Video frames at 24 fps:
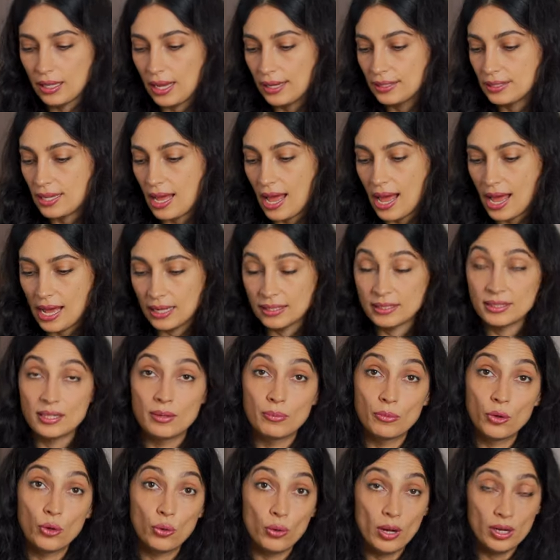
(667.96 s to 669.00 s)
like to add
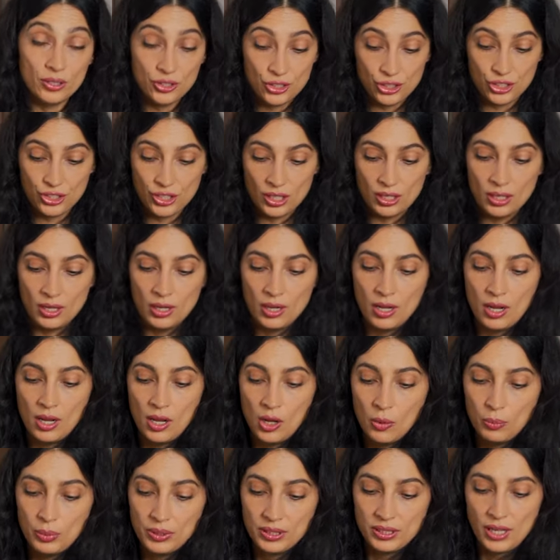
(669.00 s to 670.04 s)
some crushed
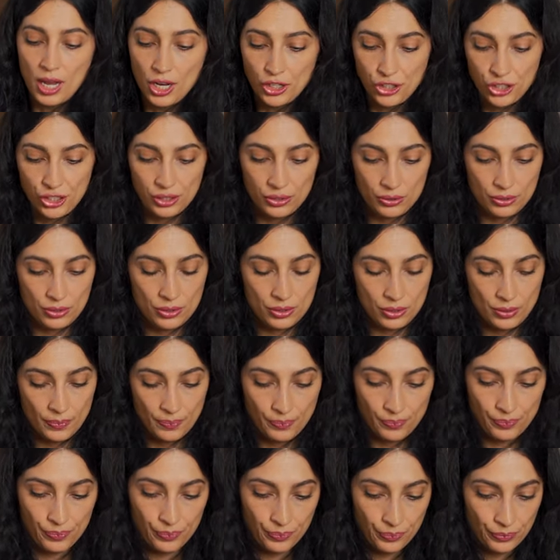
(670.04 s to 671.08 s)
pistachios.
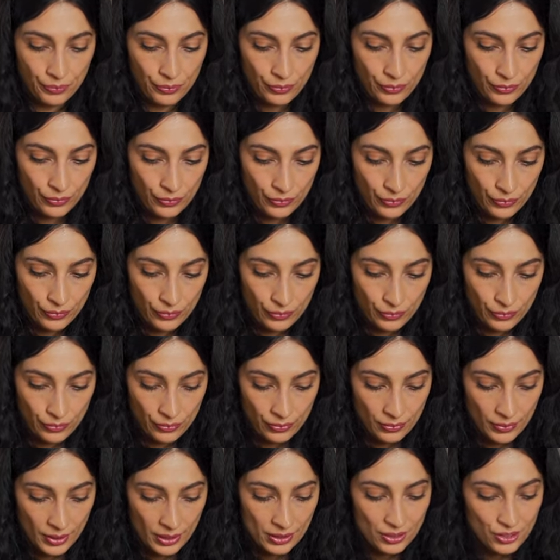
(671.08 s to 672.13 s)

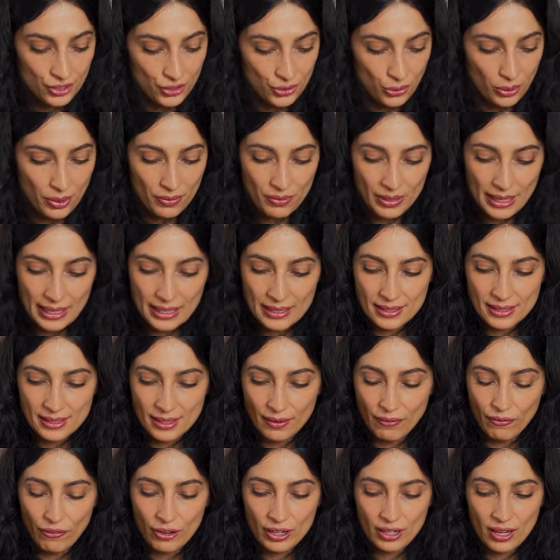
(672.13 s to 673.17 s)
Sort of like a
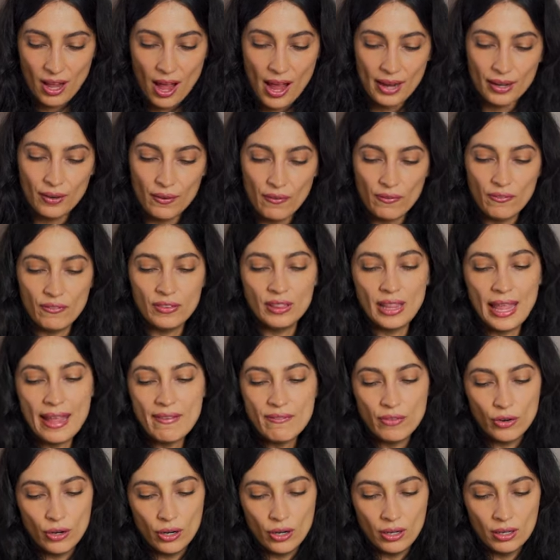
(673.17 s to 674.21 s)
different kind of
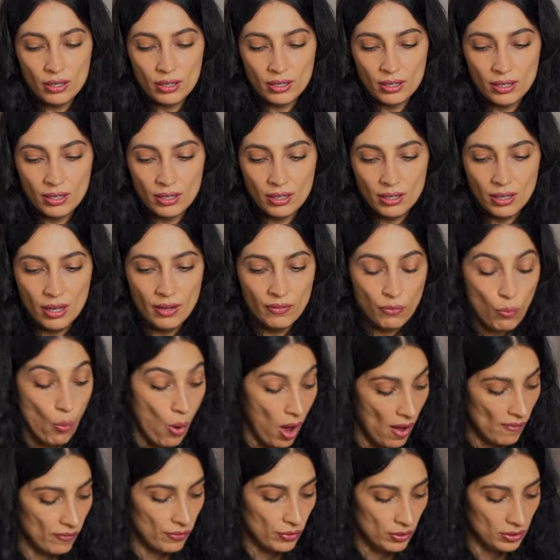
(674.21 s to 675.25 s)
flavor of
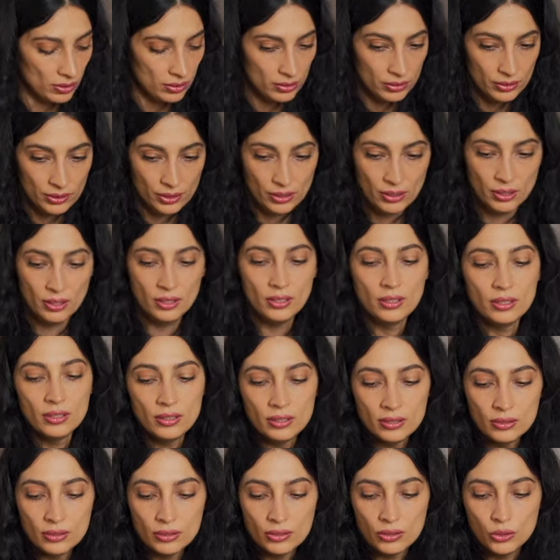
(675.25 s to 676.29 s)
waffle.
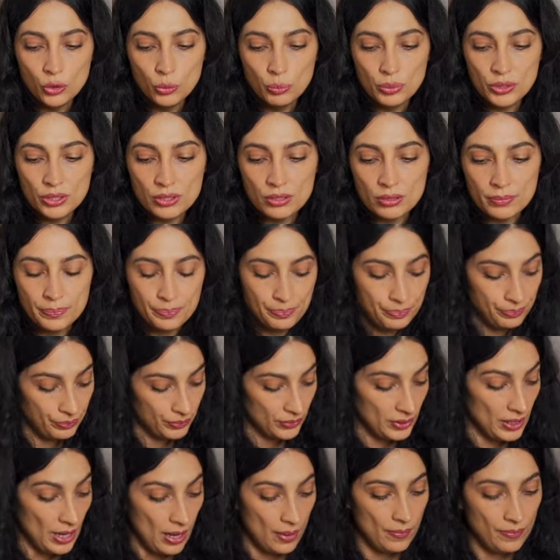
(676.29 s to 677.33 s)
Oops,
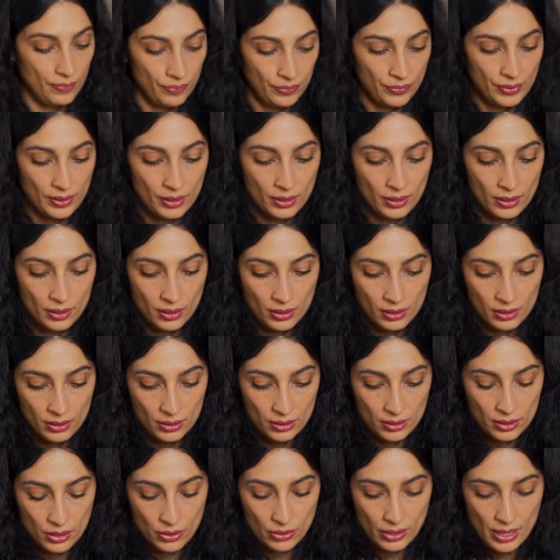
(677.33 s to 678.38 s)
yeah.
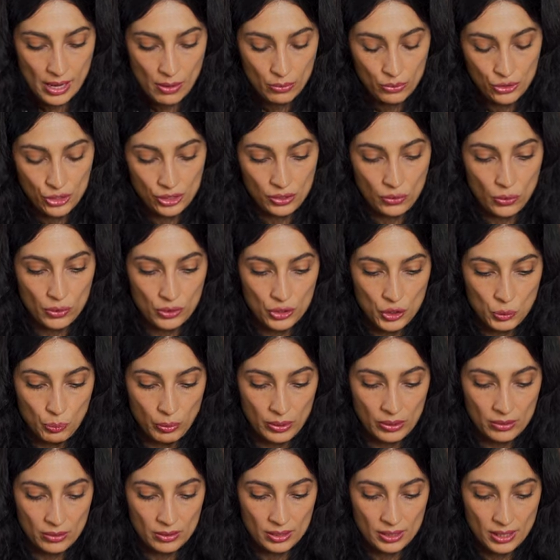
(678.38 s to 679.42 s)
So now we're just going to
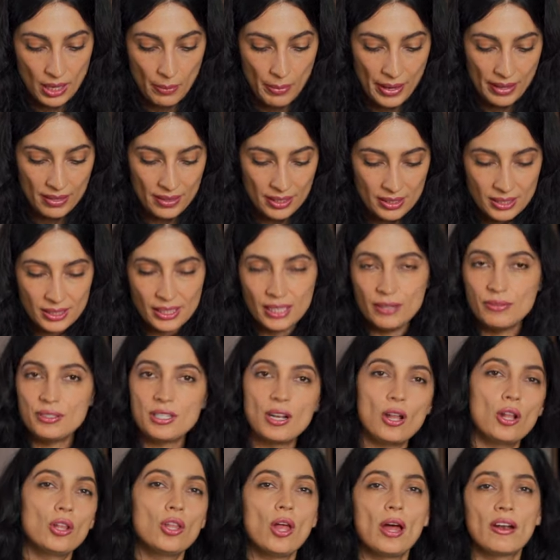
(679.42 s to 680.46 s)
sprinkle some, and this gives
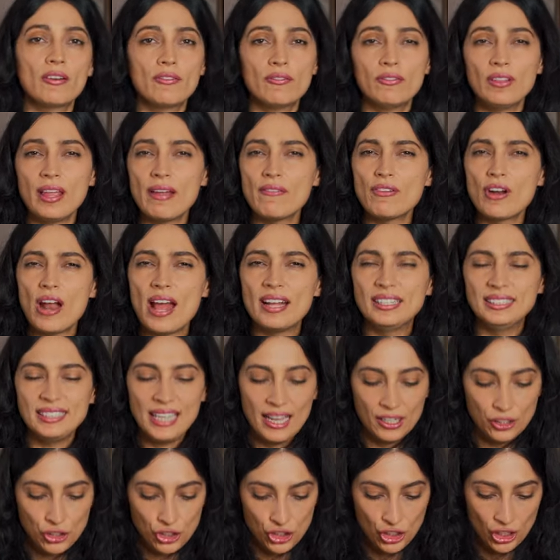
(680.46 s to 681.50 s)
it a lot of flavor and
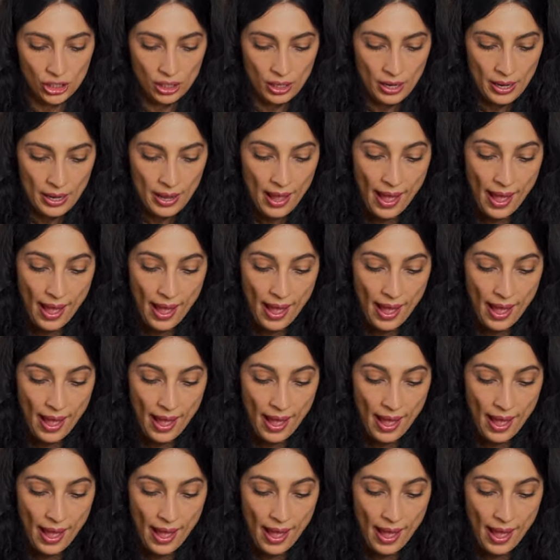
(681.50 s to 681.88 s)
texture